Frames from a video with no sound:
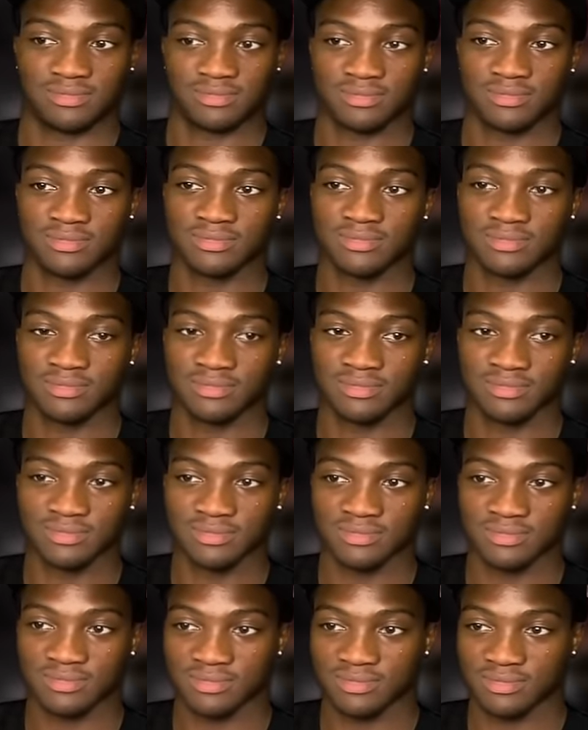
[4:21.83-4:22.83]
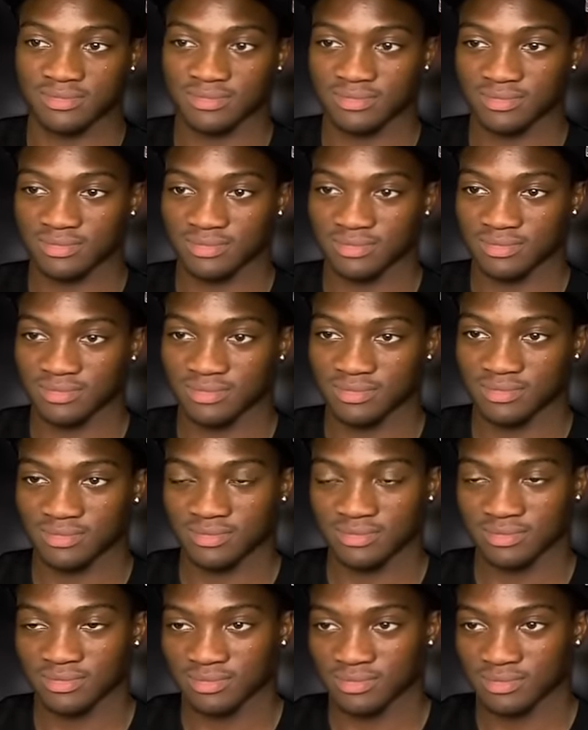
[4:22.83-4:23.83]

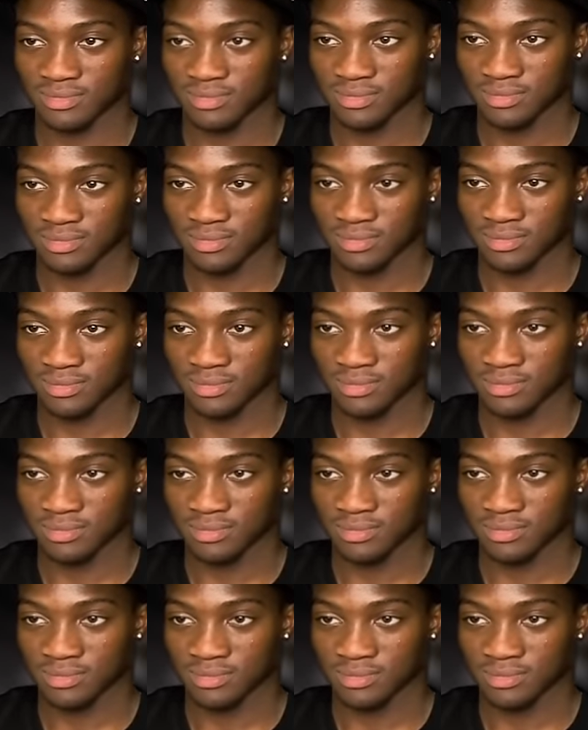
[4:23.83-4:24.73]
The person shown says nothing.